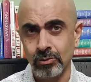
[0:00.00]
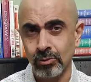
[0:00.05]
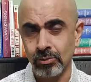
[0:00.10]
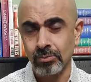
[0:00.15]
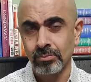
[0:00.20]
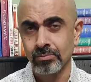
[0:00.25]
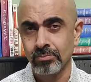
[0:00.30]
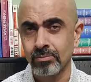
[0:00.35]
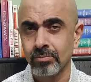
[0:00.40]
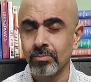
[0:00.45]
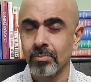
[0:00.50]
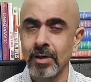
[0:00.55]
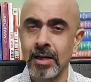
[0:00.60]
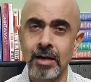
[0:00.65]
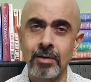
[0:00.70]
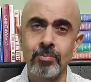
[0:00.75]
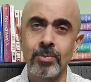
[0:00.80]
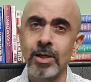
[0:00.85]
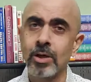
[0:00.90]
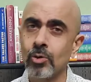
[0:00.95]
you
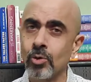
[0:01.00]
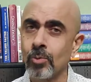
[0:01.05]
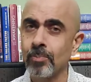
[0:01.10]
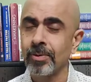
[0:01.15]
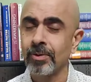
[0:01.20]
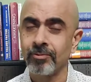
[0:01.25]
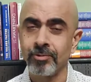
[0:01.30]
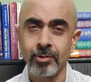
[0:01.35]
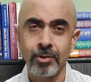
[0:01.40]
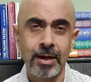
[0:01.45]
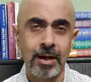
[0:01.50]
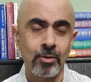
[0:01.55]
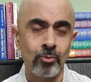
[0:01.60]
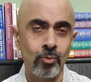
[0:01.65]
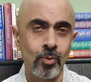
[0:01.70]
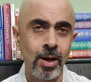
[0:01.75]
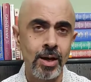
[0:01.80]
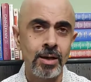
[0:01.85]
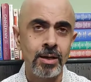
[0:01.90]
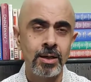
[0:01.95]
lend me a rope if you have
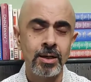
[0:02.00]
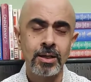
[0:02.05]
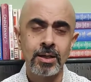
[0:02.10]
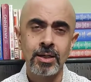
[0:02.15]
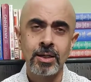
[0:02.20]
one?